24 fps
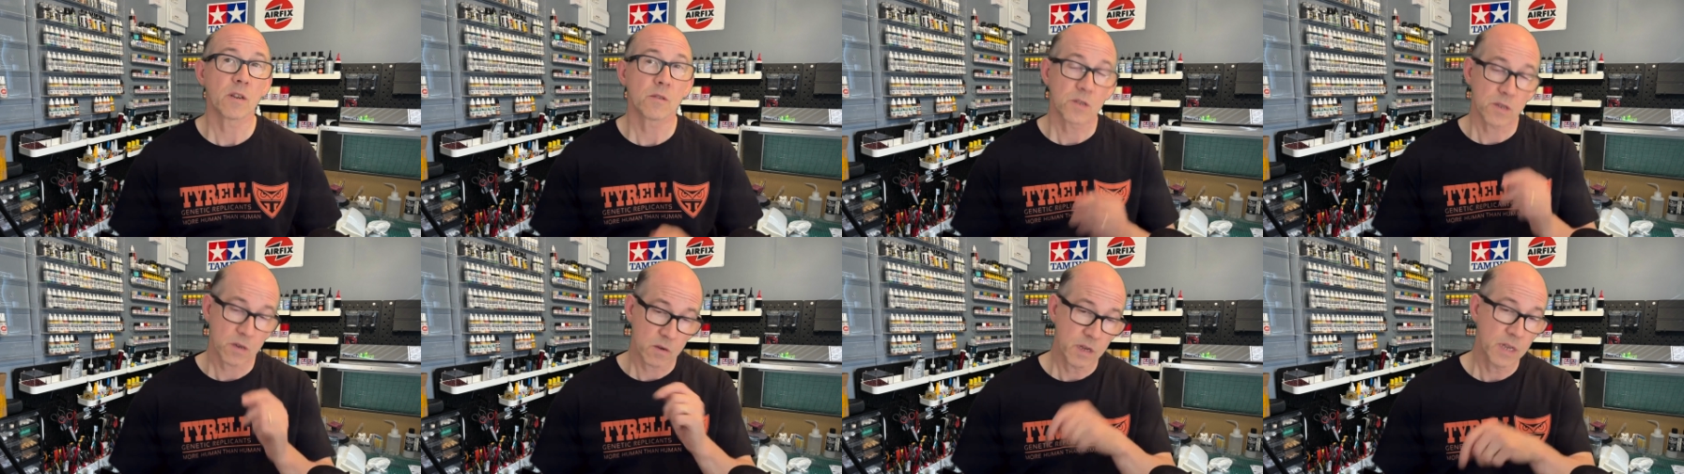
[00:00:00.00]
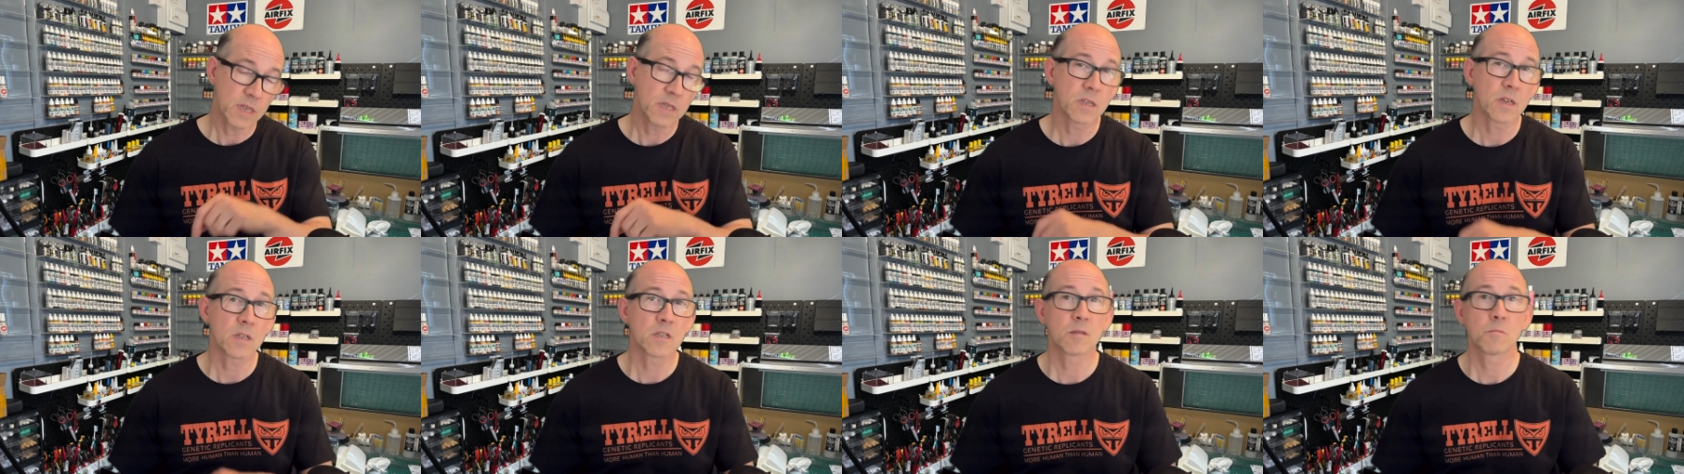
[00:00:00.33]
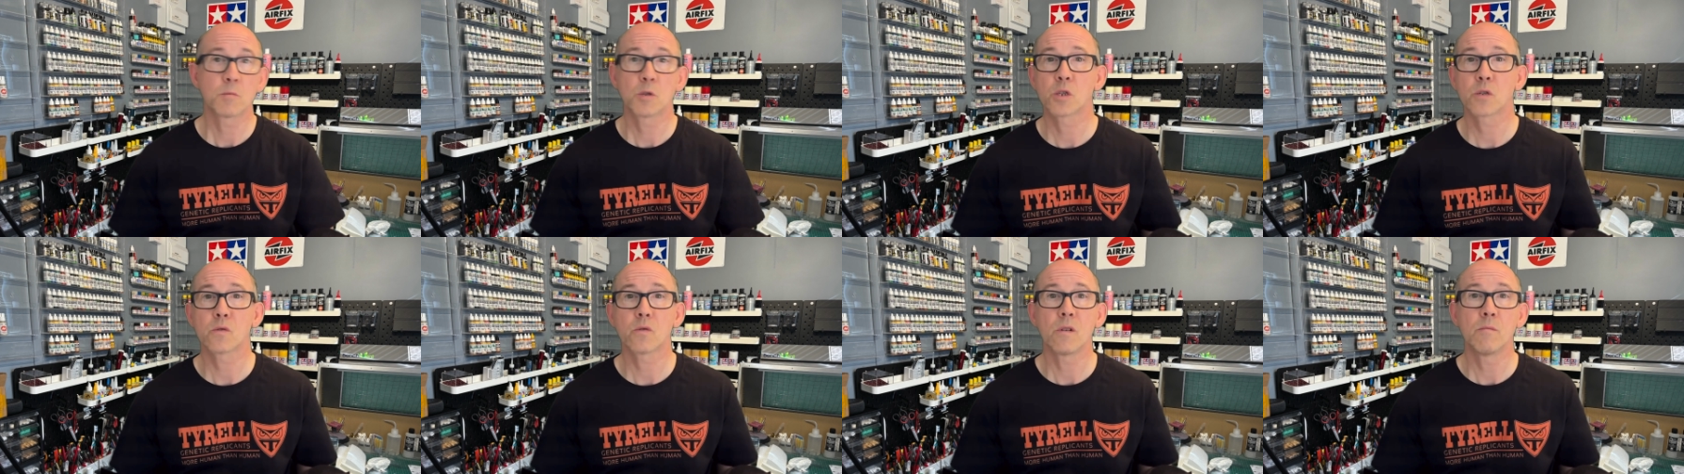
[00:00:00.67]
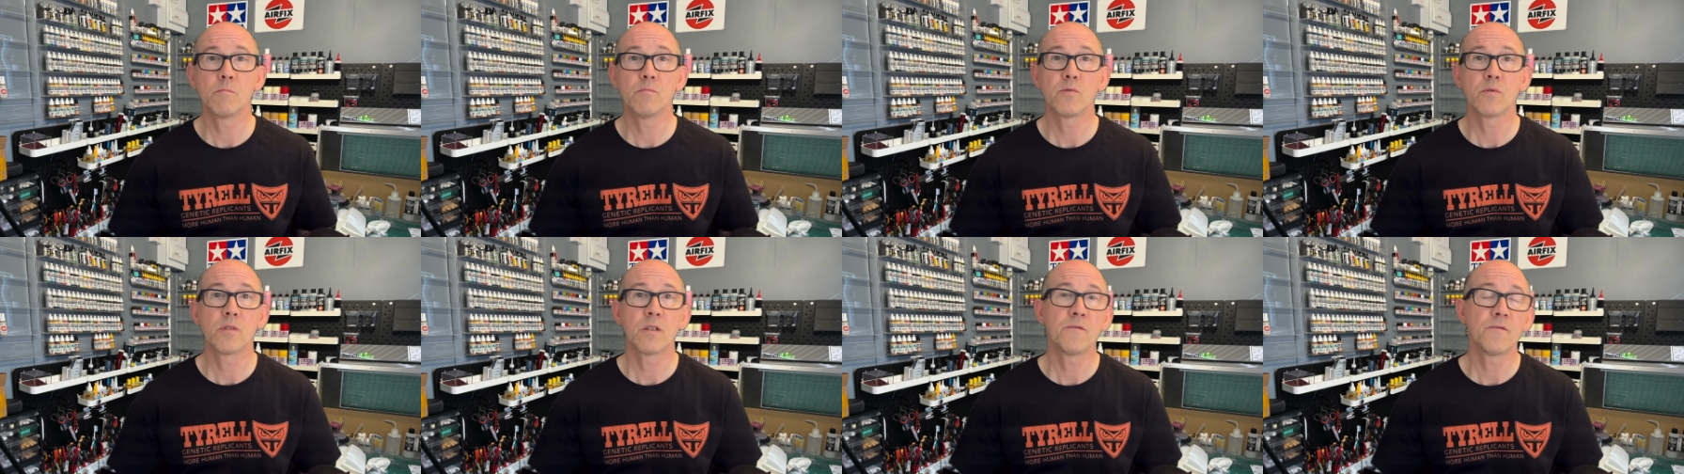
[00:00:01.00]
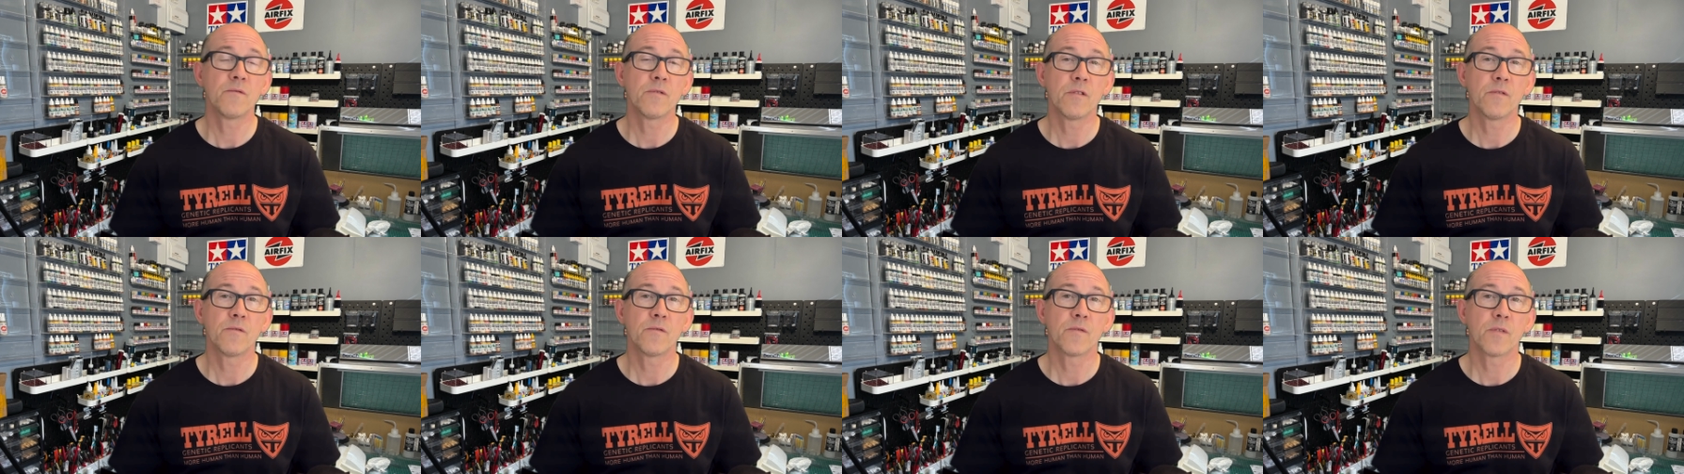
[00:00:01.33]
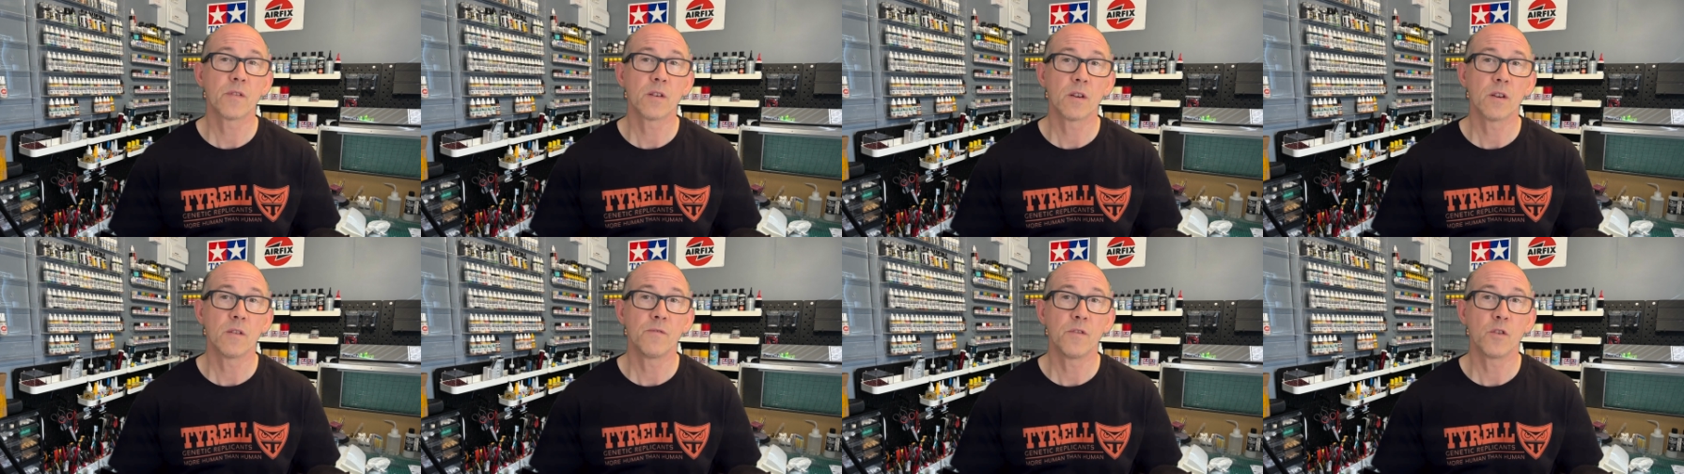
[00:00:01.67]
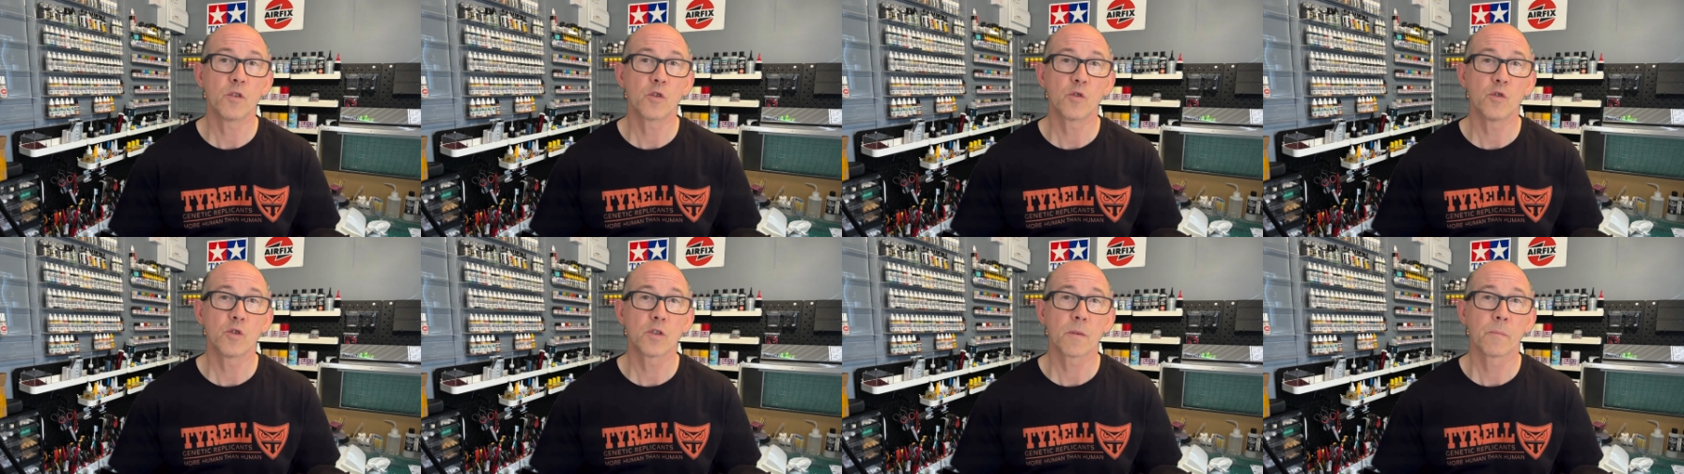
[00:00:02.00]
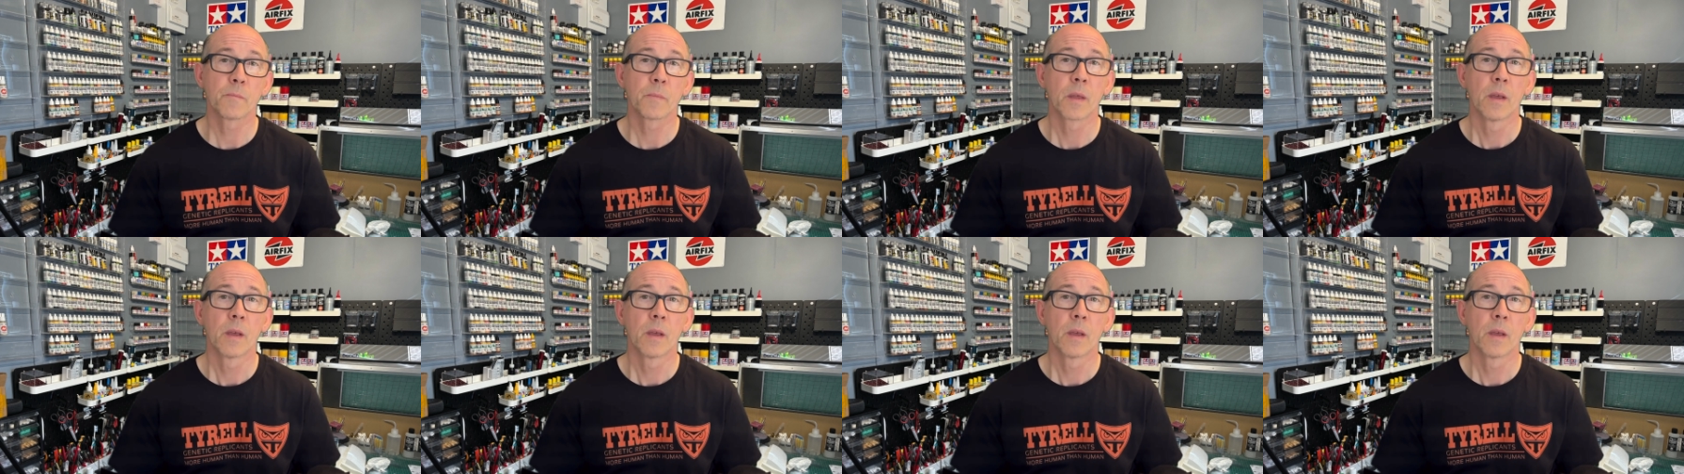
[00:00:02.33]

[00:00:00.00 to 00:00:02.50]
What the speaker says: So hit that subscribe button if you could.